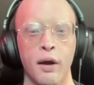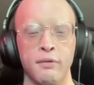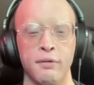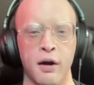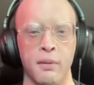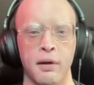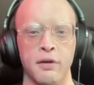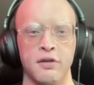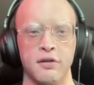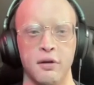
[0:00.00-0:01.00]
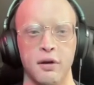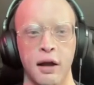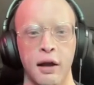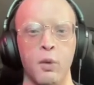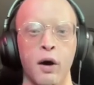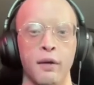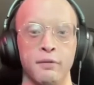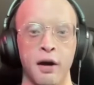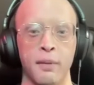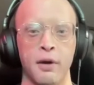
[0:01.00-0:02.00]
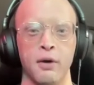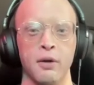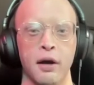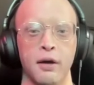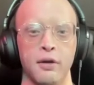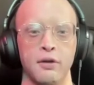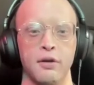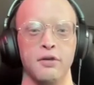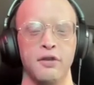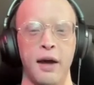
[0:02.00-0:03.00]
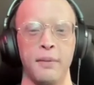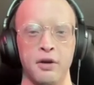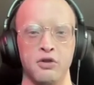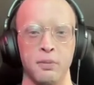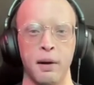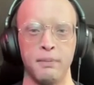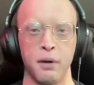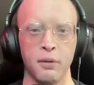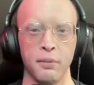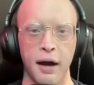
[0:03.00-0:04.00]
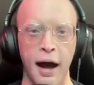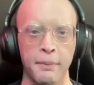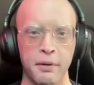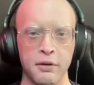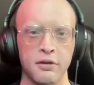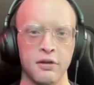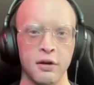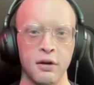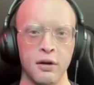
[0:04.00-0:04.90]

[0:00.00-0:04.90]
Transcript: environments, what environmental damage or bombardment happens